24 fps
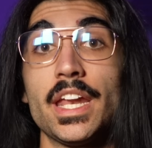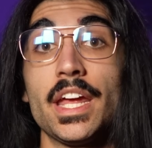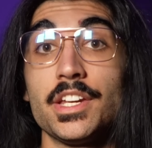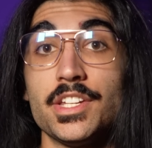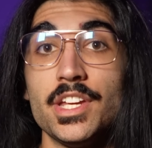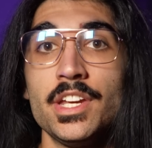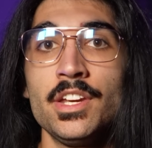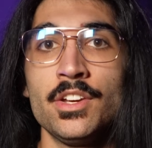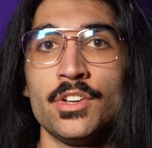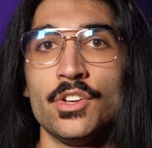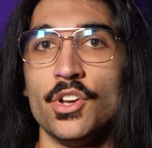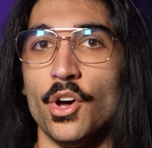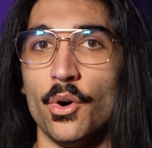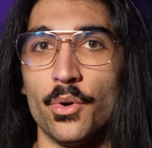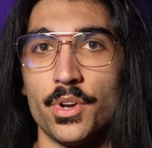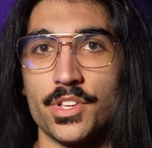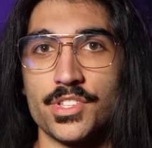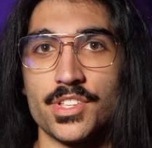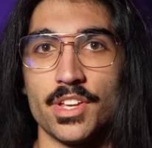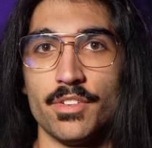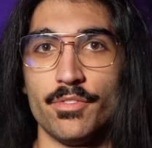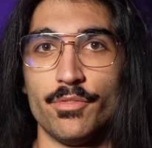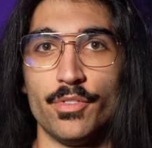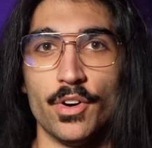I didn't notice
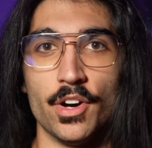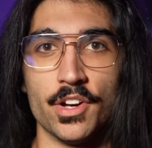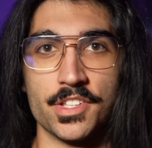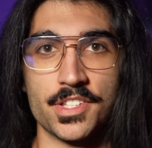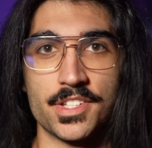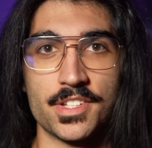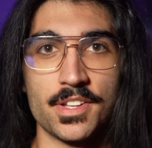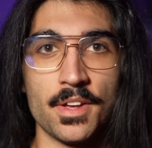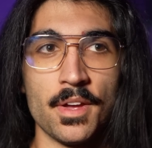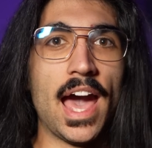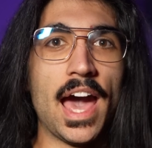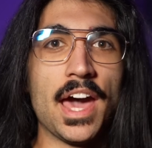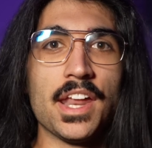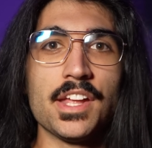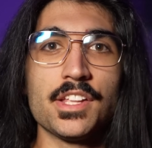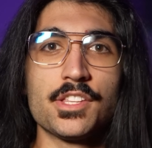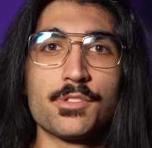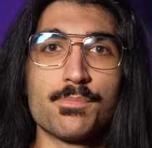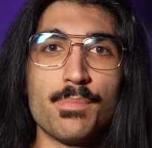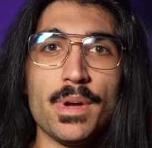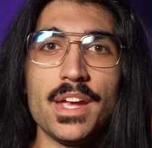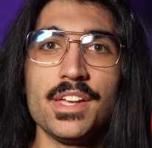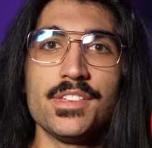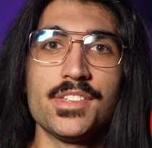at first. And it's
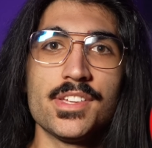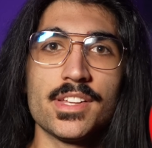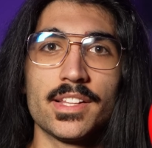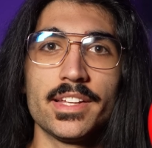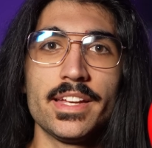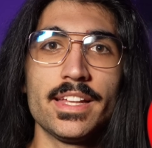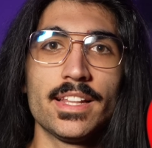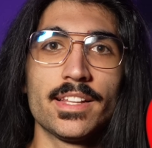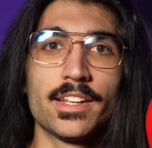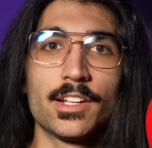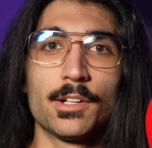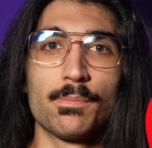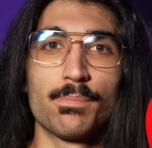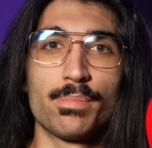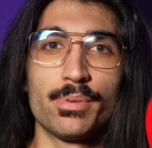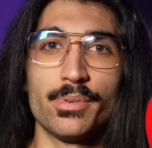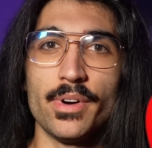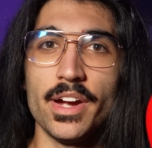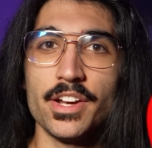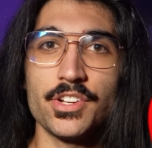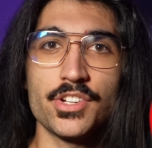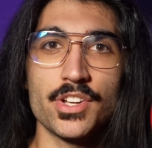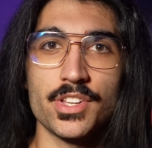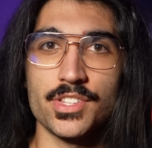basically a little
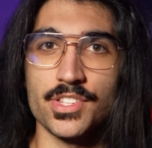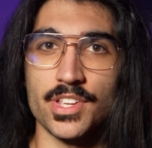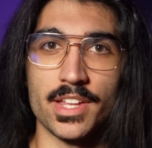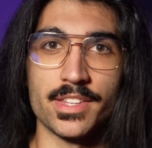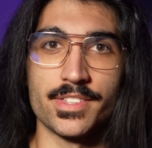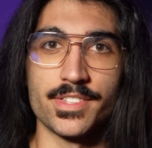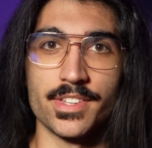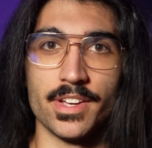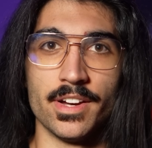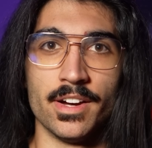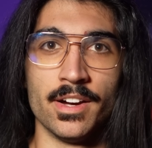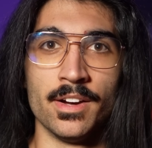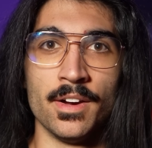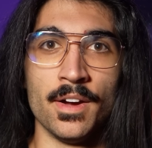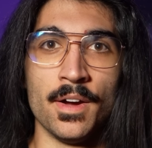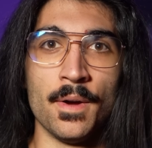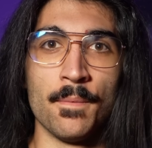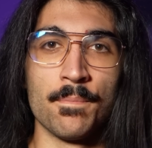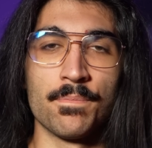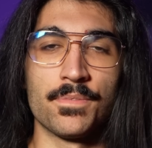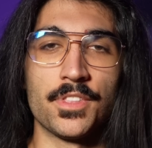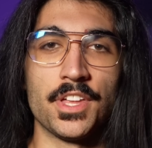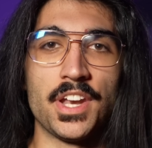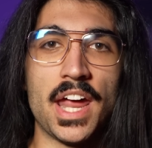pressure sensor
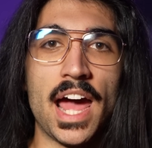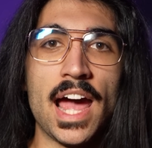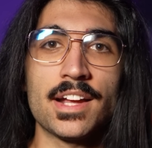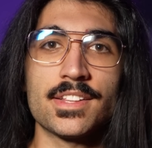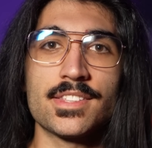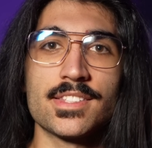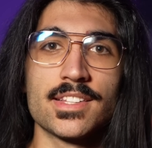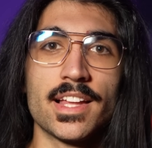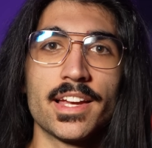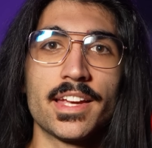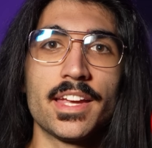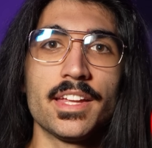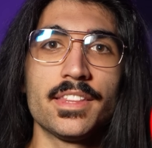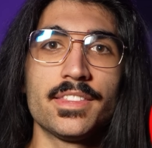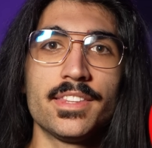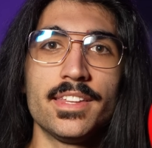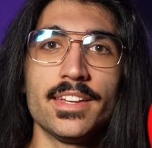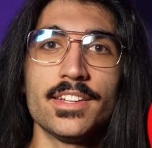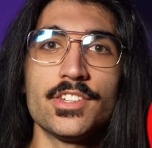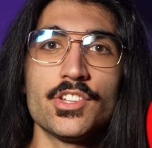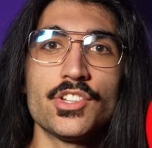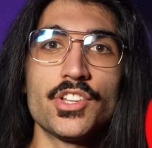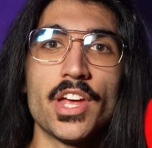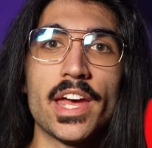that acts like a
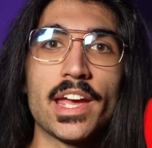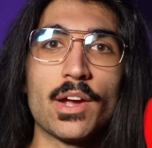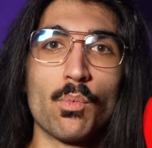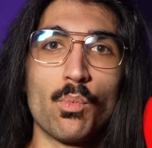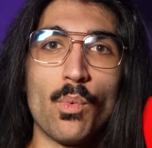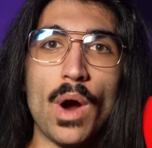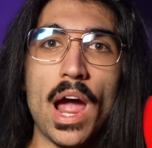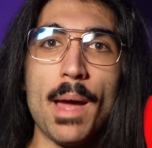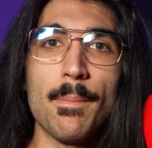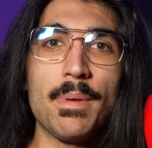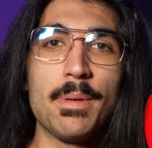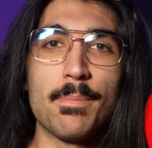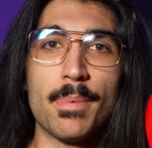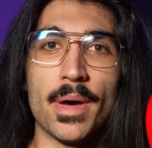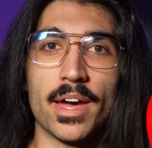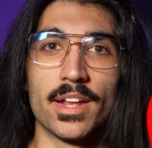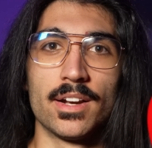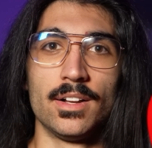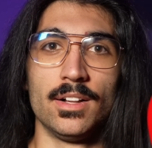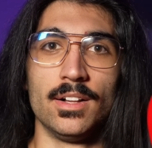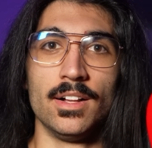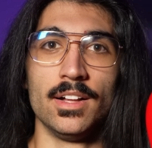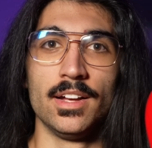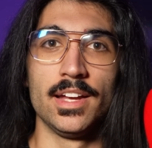Digitech whammy
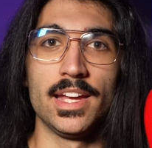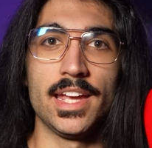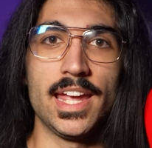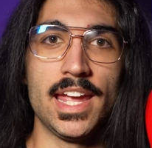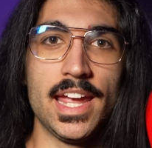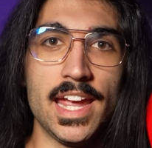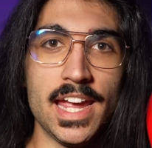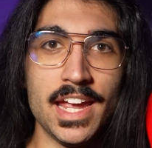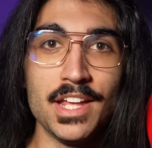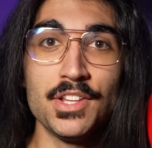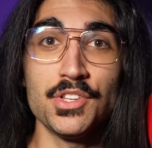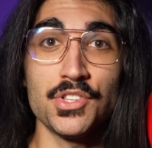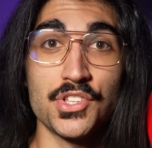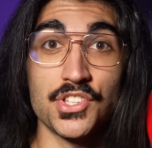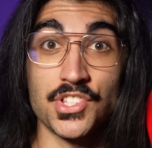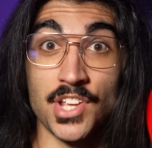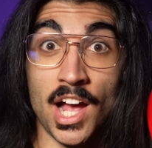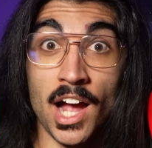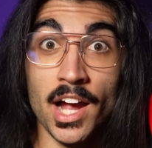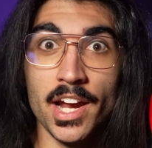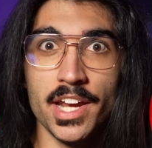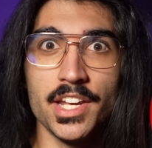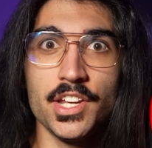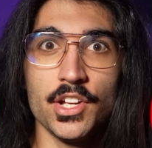pedal
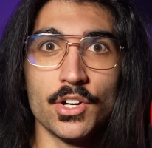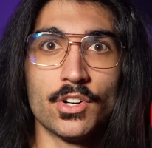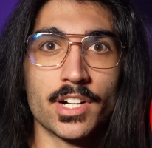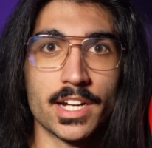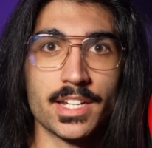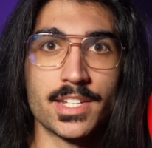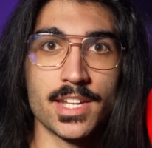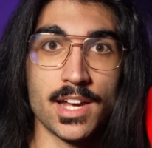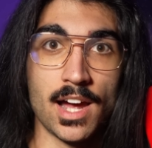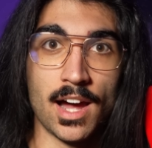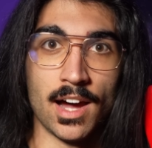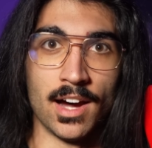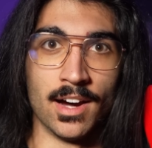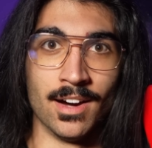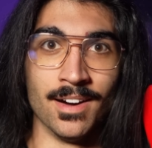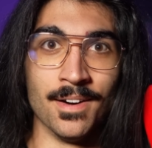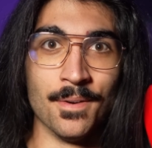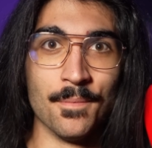inside your guitar.